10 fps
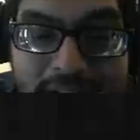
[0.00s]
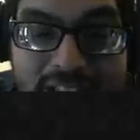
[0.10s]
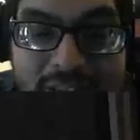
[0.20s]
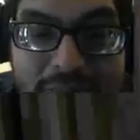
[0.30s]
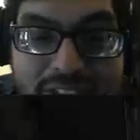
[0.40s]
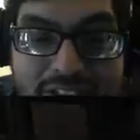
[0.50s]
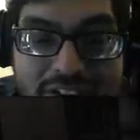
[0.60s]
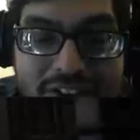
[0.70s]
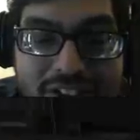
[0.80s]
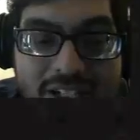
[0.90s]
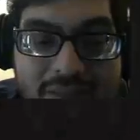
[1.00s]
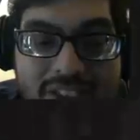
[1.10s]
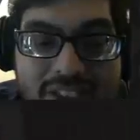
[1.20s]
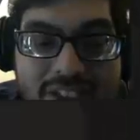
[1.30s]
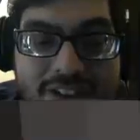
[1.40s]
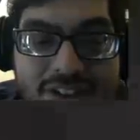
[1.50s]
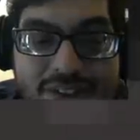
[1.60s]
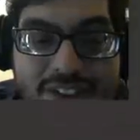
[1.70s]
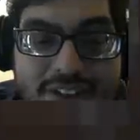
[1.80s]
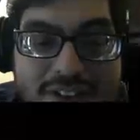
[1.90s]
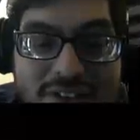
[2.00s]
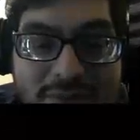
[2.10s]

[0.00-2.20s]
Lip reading: It's a pistol shooting competition. I'd love to go to